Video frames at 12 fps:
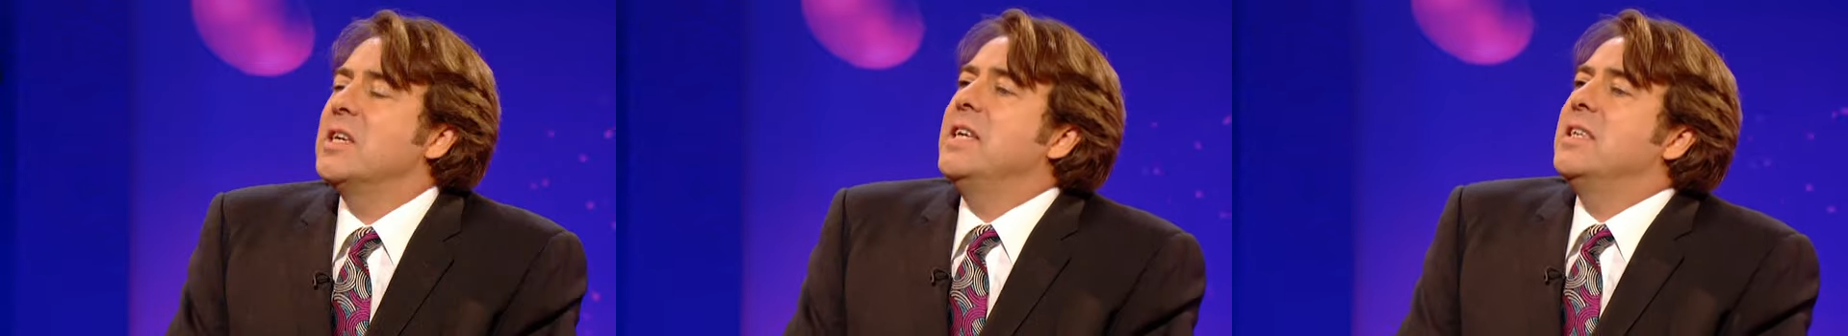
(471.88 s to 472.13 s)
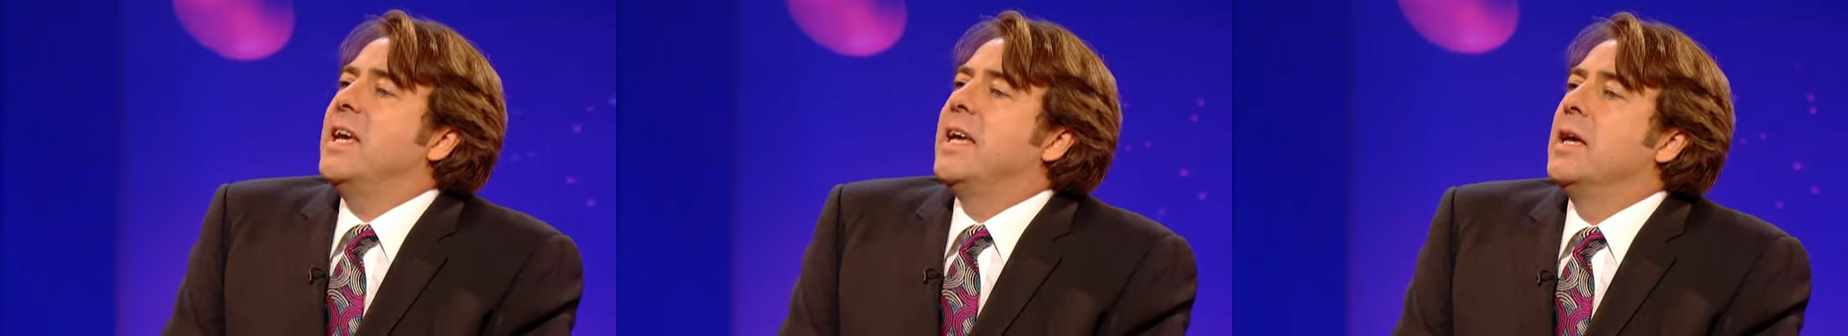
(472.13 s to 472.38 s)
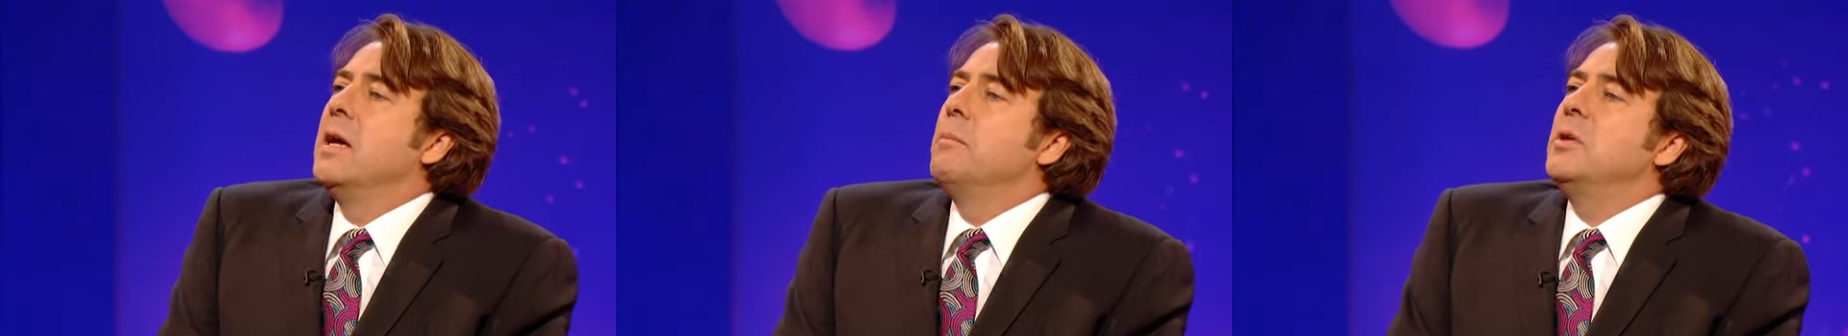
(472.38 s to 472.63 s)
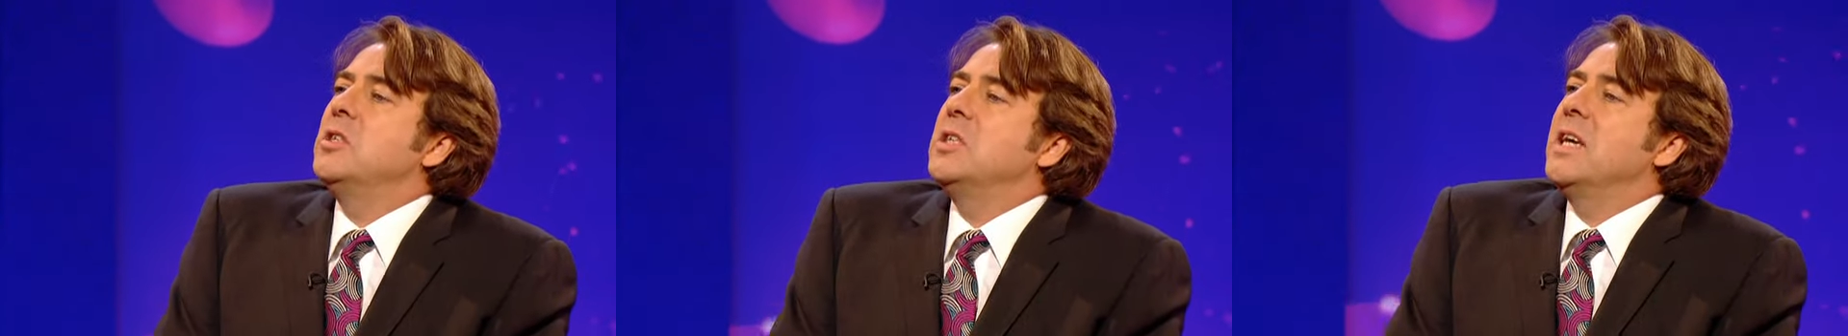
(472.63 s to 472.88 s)
Jay Z,
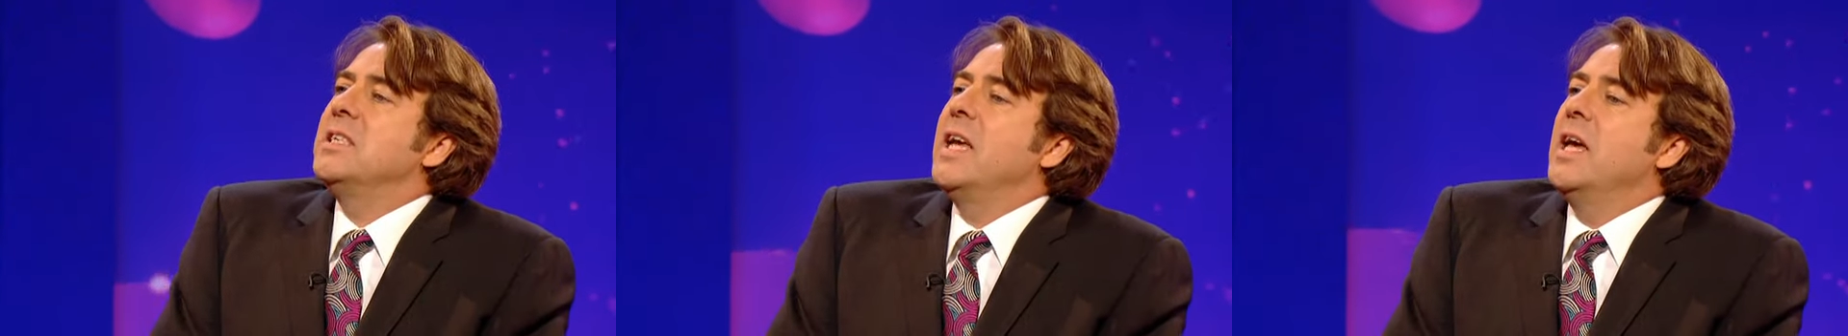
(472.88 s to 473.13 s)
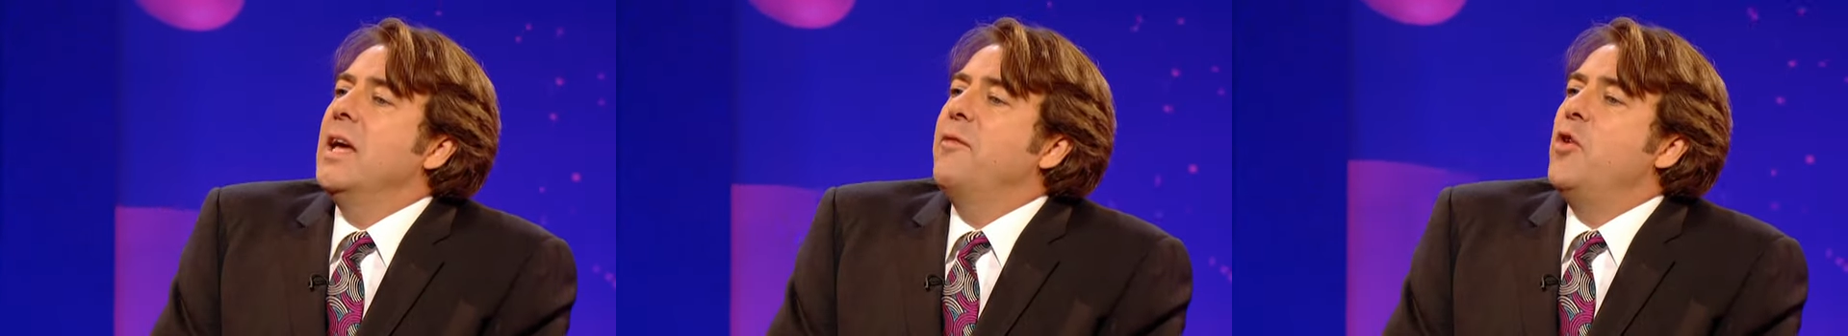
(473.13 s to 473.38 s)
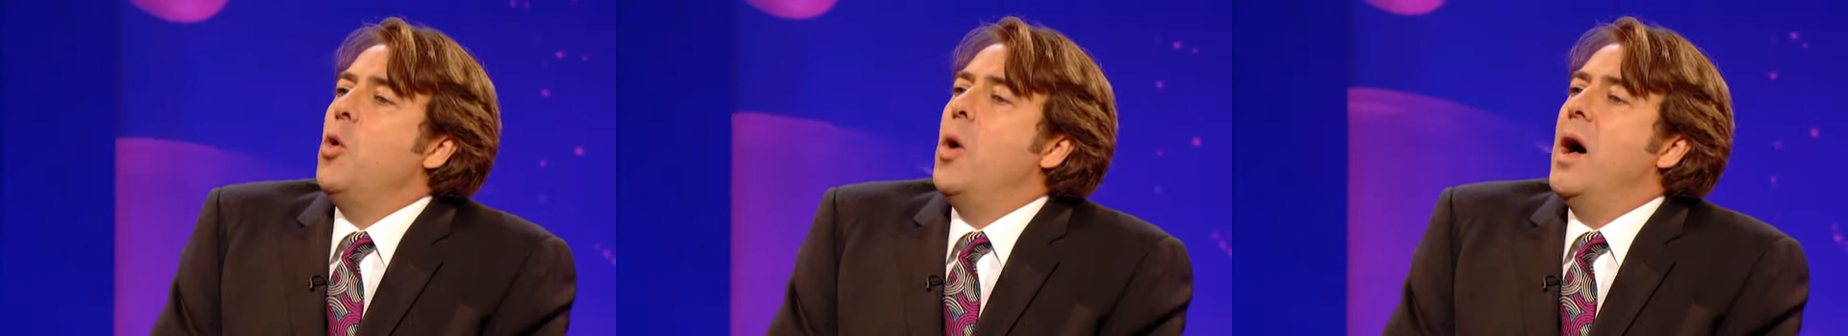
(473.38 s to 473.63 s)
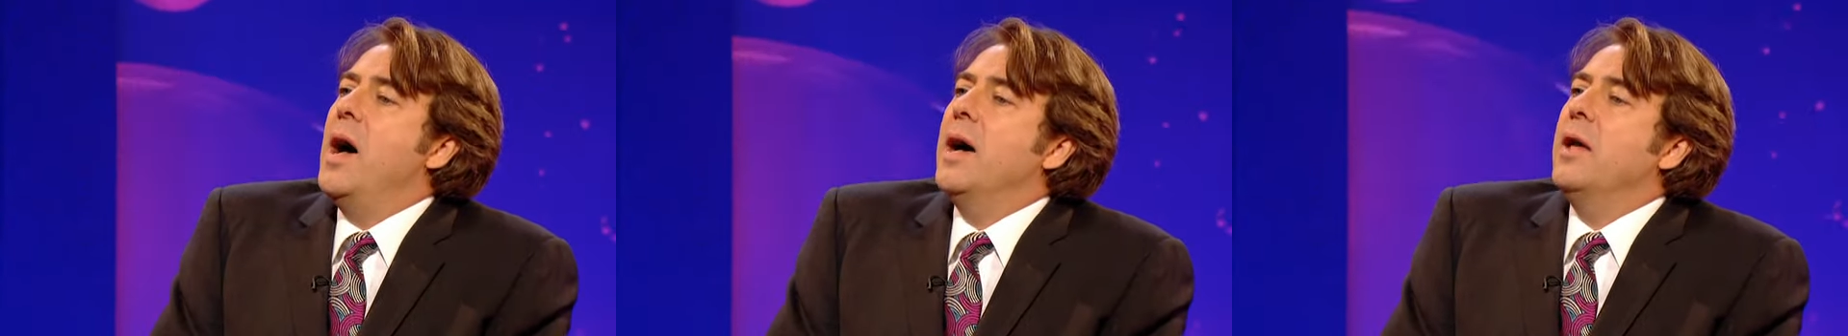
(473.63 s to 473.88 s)
Mr. Jay Z, if you
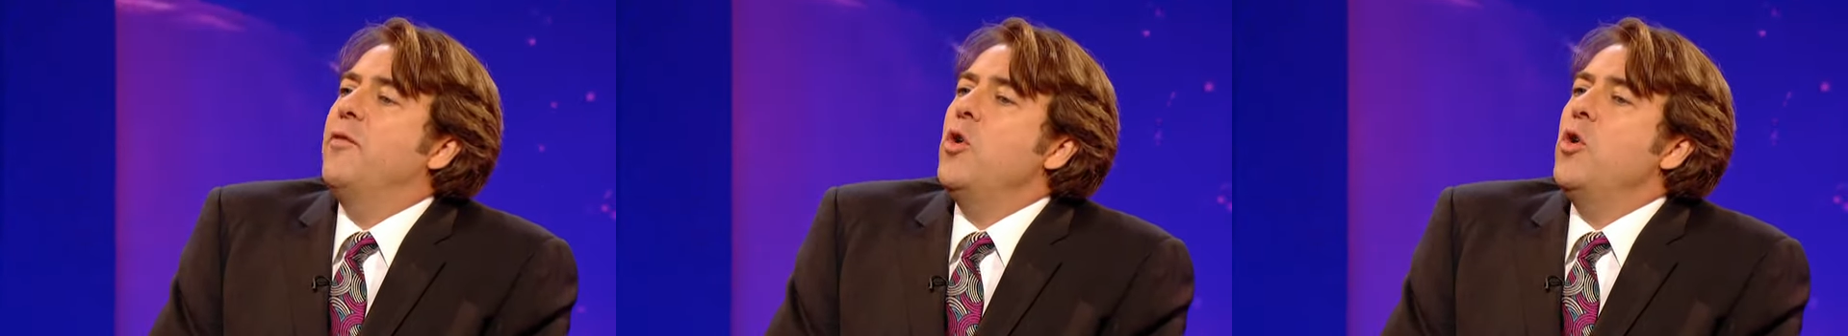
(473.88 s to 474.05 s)
uh, if